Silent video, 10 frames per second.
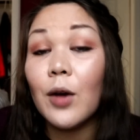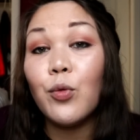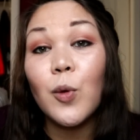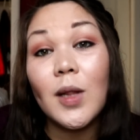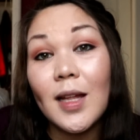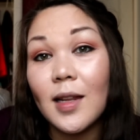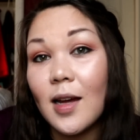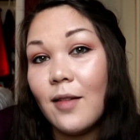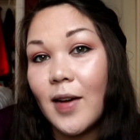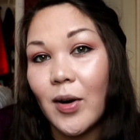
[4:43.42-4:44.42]
I really
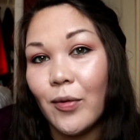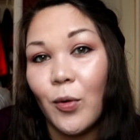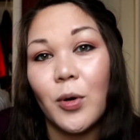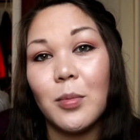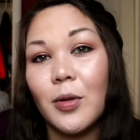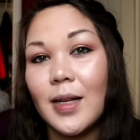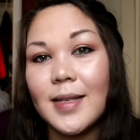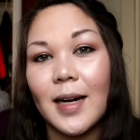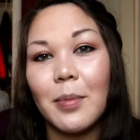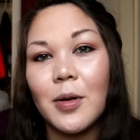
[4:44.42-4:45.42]
love how affordable these
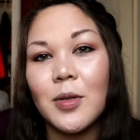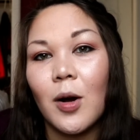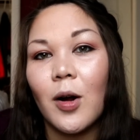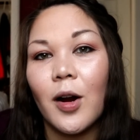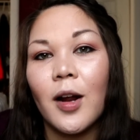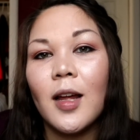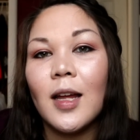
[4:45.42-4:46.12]
diapers are.